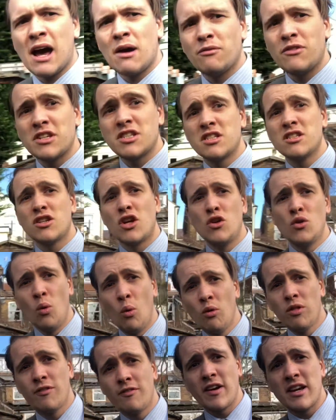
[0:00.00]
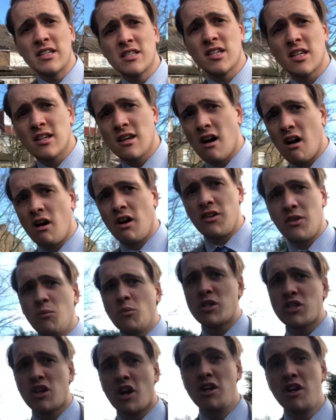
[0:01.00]
this is a north-facing garden,
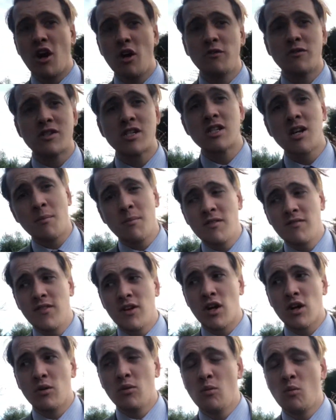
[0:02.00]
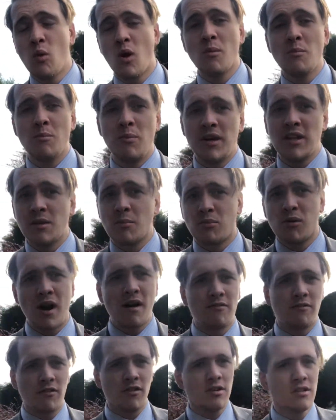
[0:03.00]
which I know for some of you won't be the
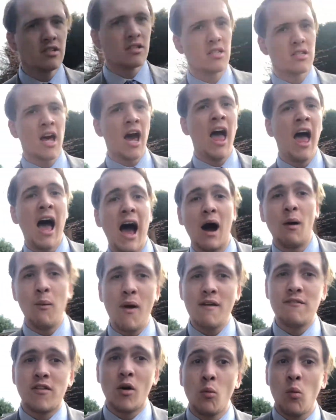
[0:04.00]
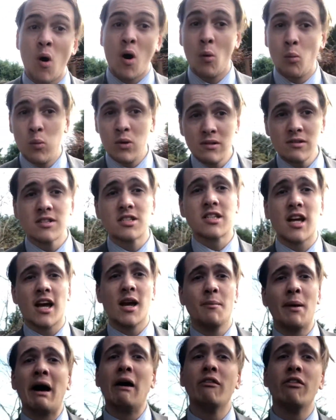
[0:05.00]
preference. However, what I will say
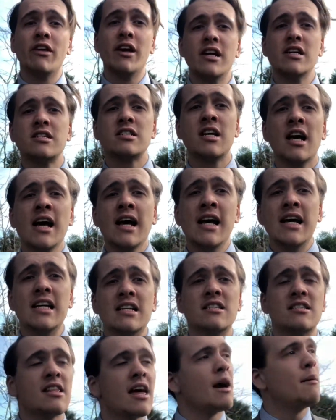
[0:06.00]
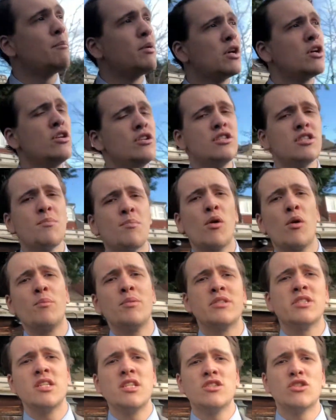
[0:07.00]
about this is that because the
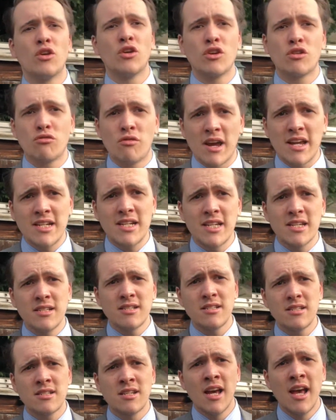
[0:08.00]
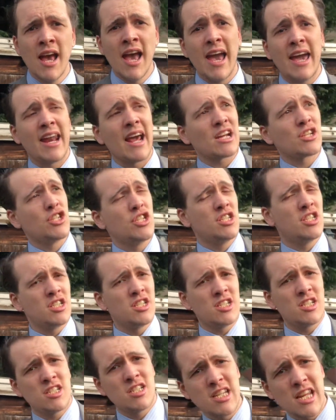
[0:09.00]
property is on a gradient, it actually
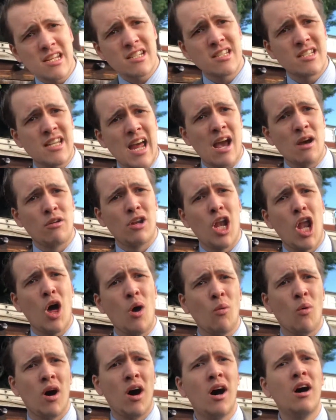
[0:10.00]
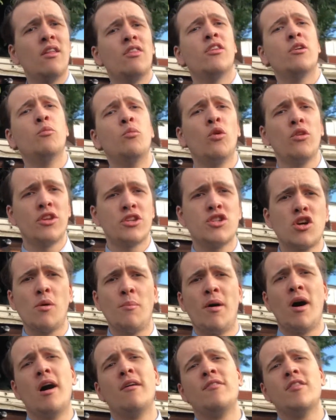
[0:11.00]
sits down lower than what the top
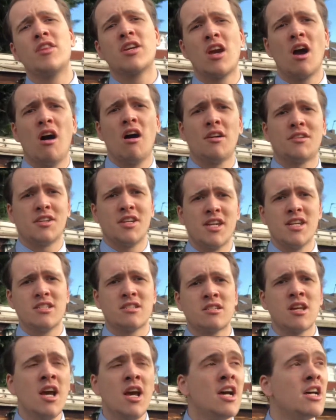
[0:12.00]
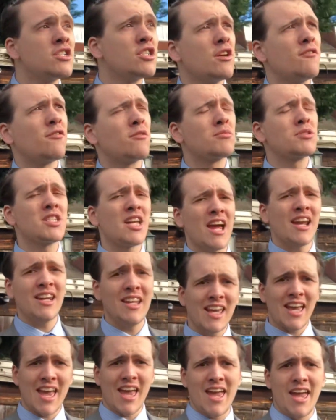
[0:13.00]
half of the garden is. So from standing
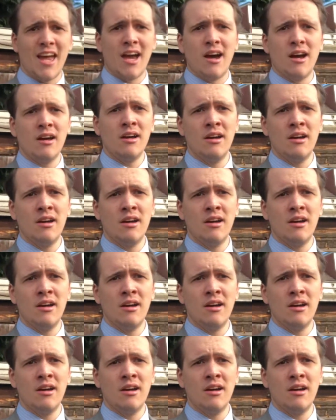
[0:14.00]
here,